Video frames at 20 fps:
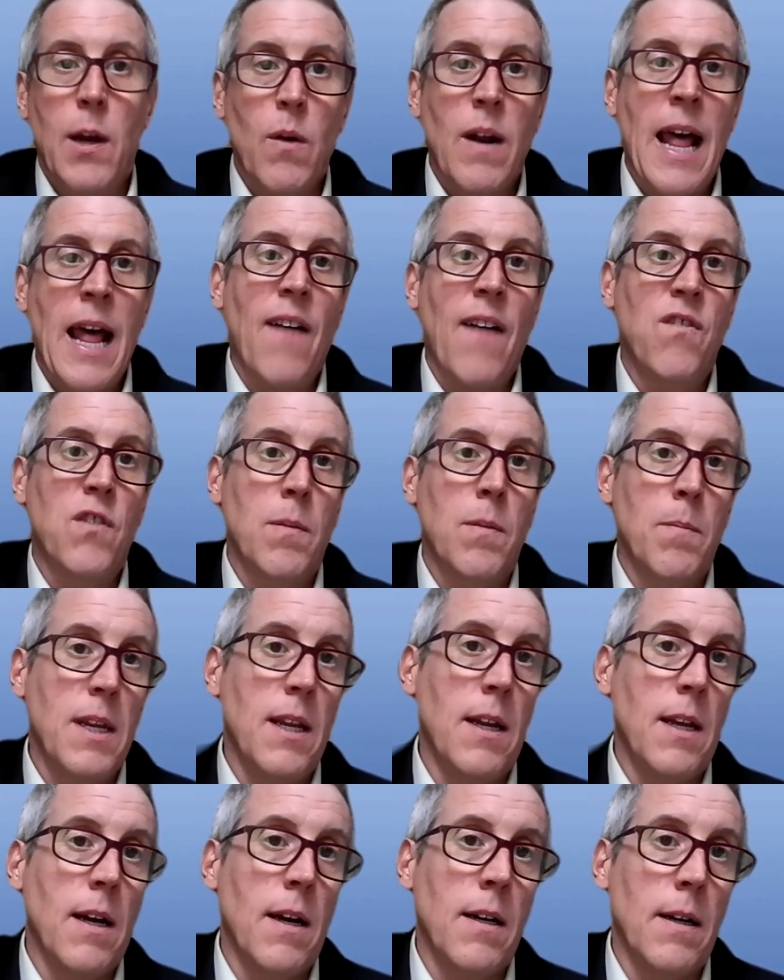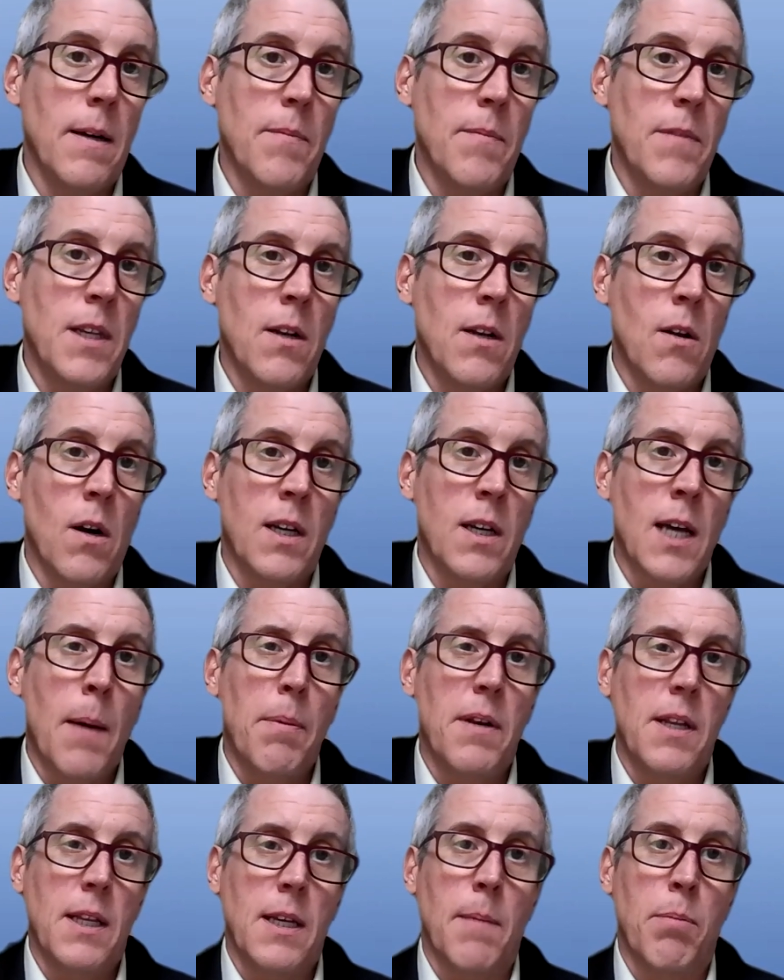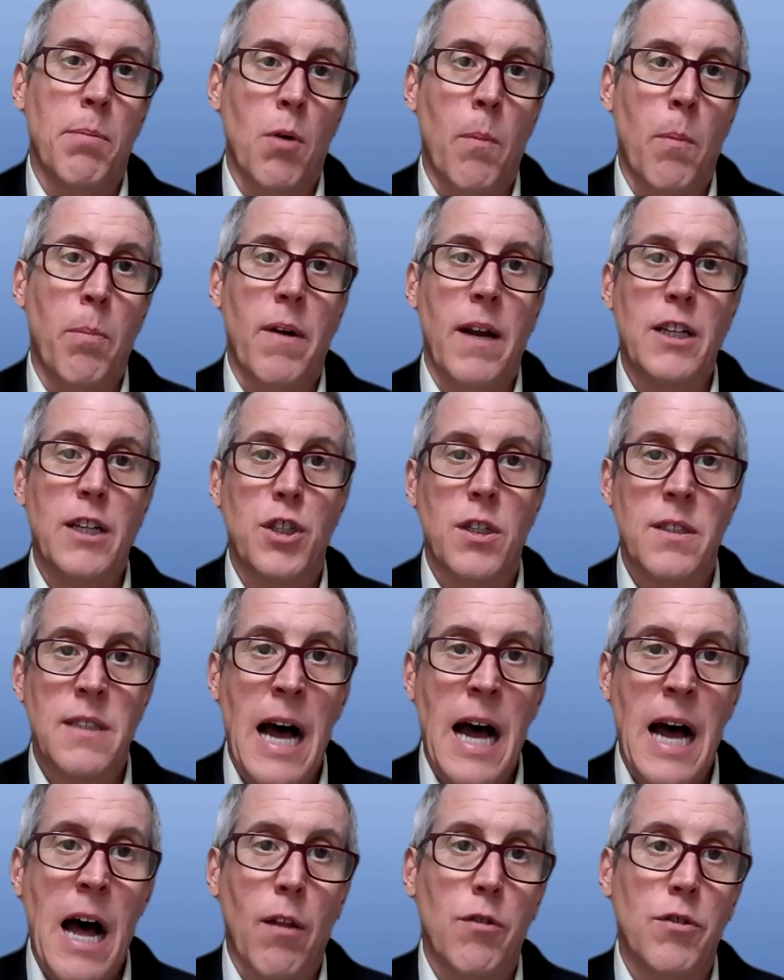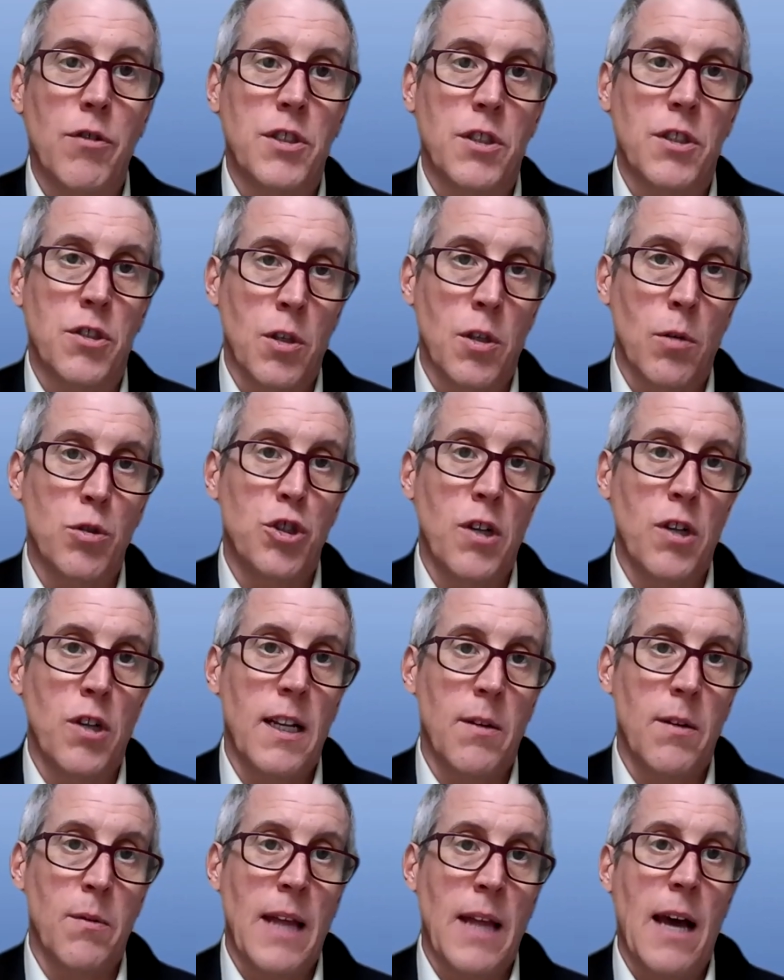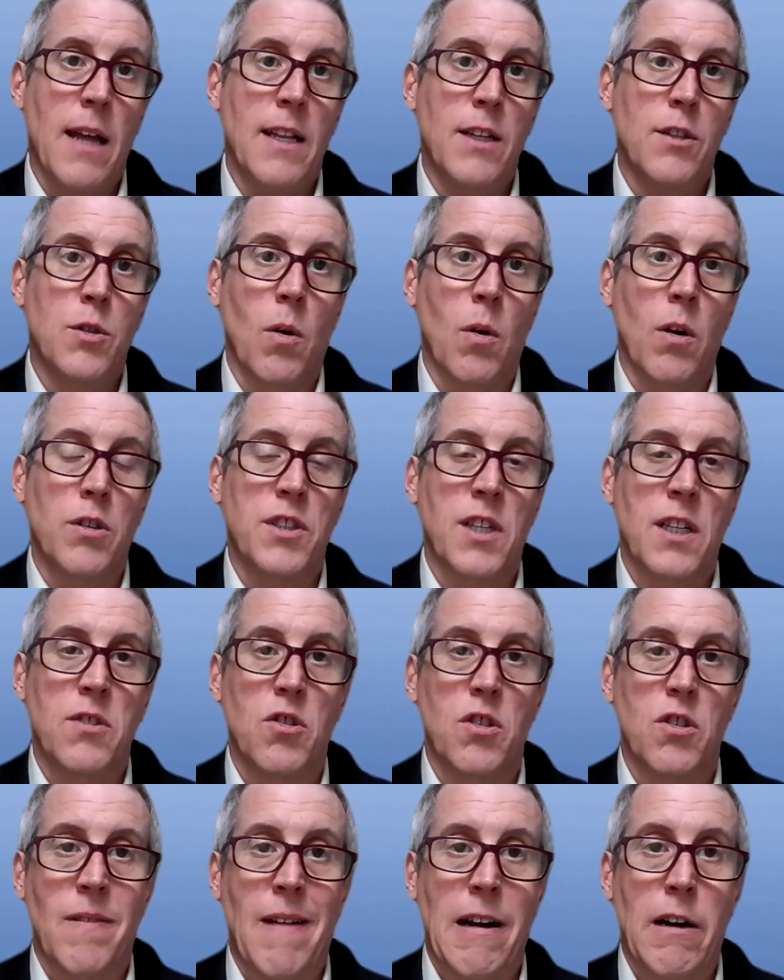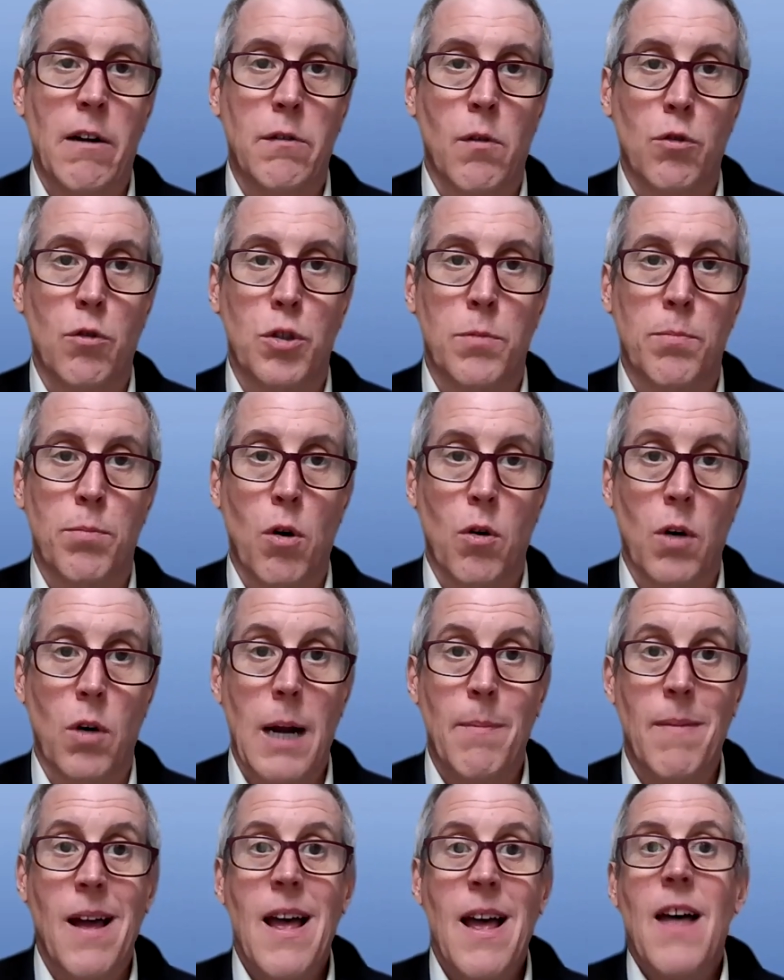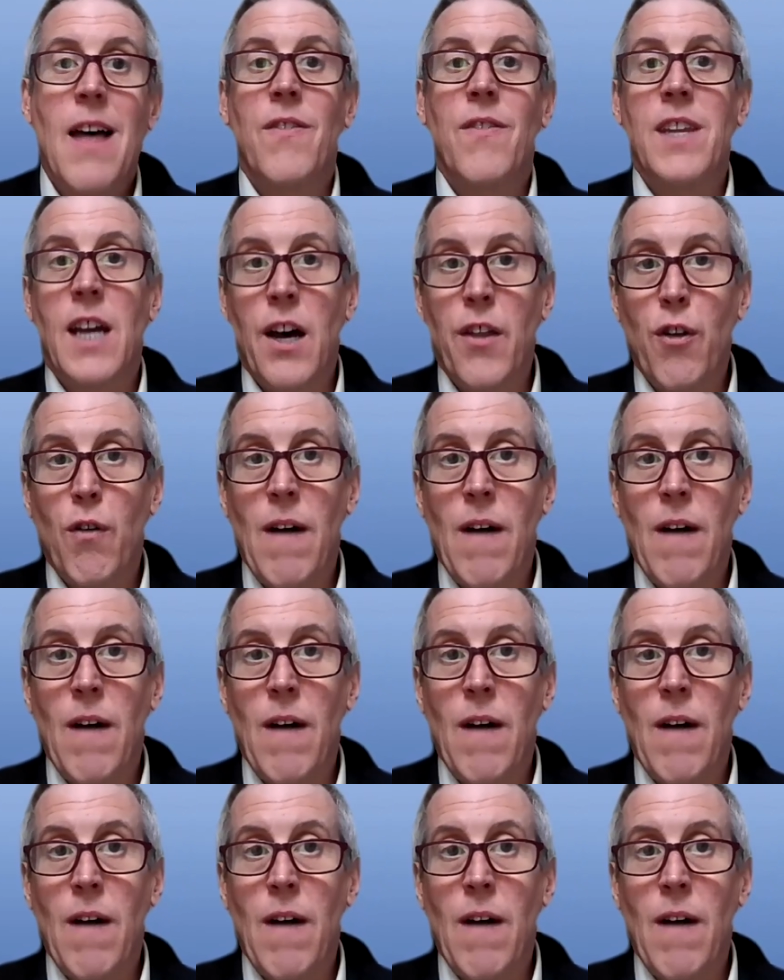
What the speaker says: there would have to be accompanying appropriation dollars associated with that into our Census of Agriculture program. The